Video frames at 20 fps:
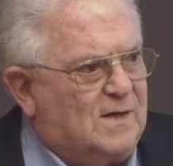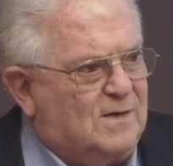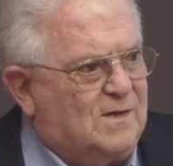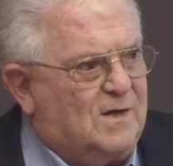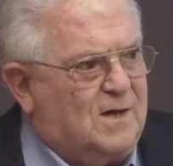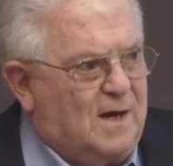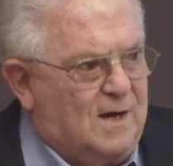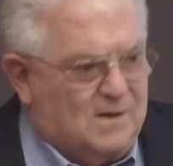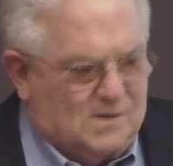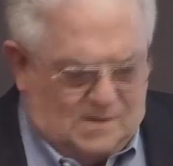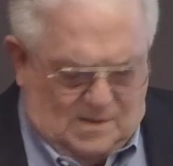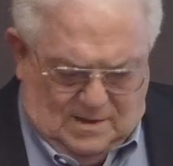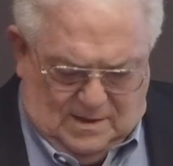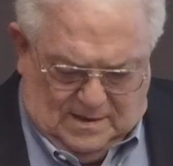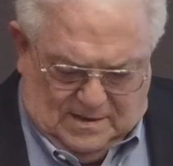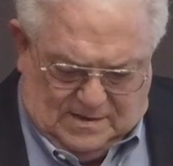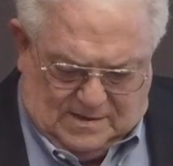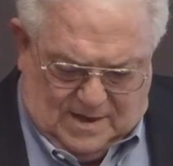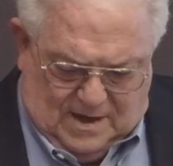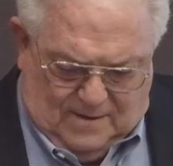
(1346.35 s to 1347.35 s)

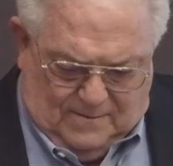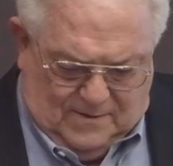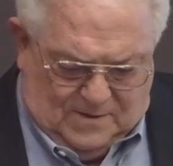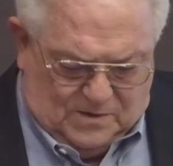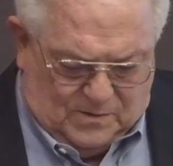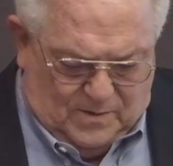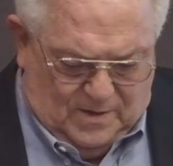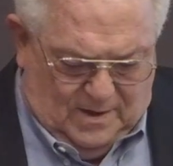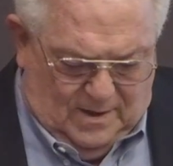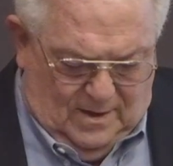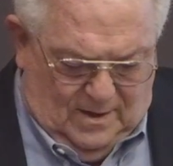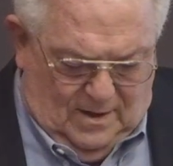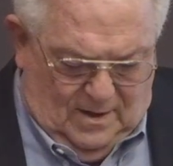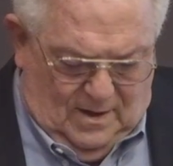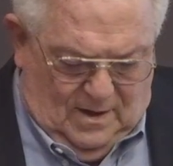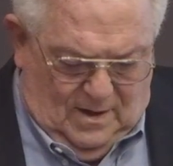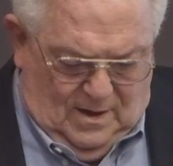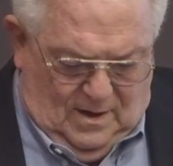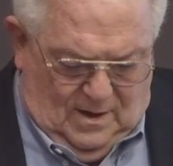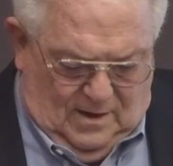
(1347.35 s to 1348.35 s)
educational establishment
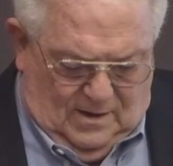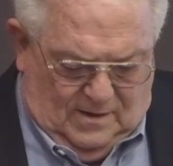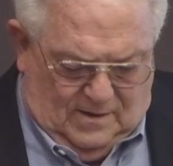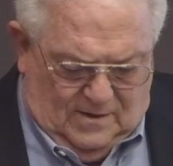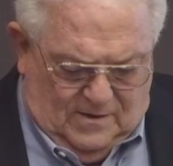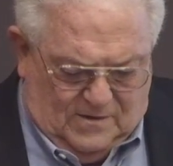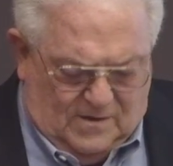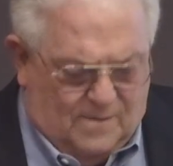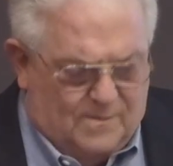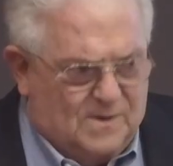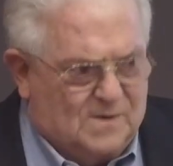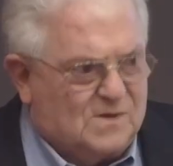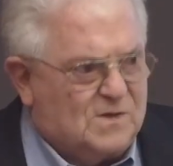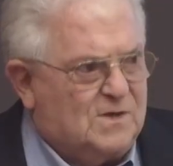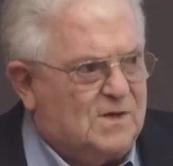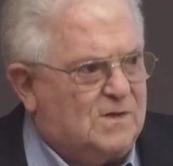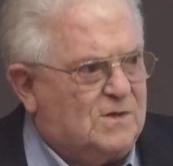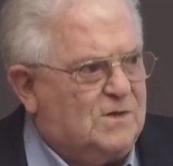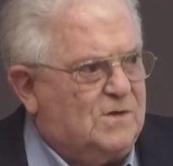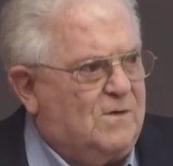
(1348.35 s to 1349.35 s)
and contributes
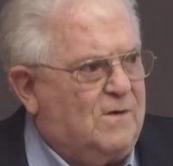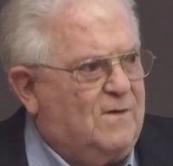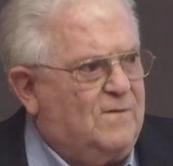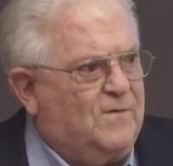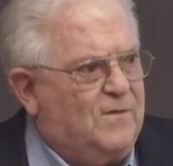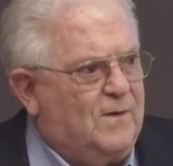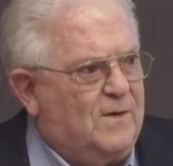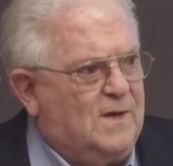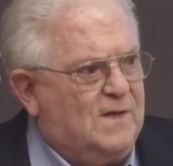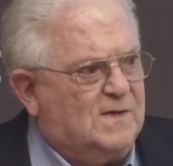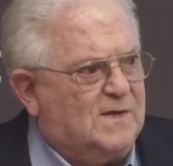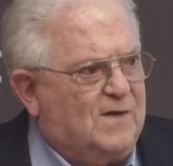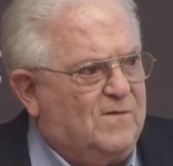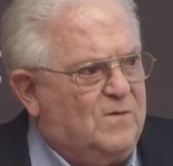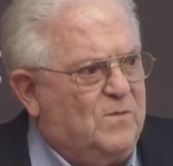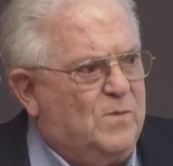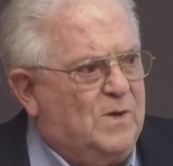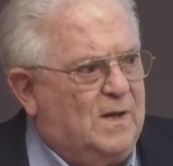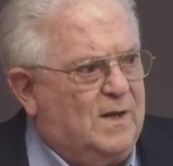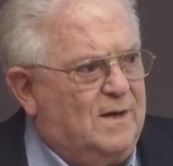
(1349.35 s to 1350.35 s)
just short of
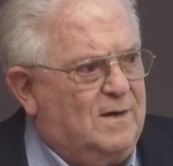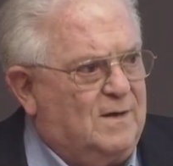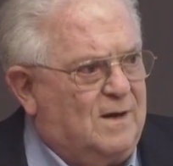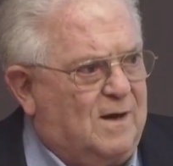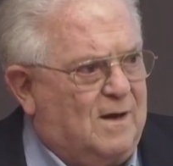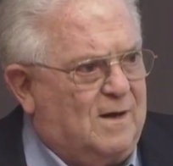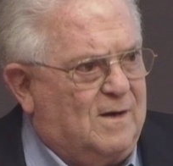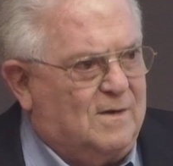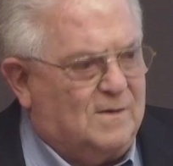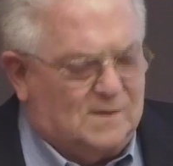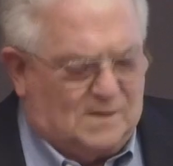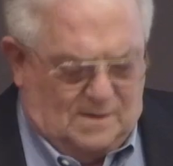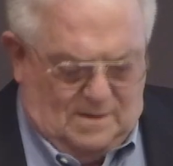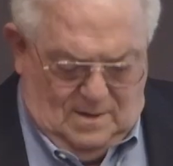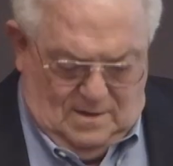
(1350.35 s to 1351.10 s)
$37 billion to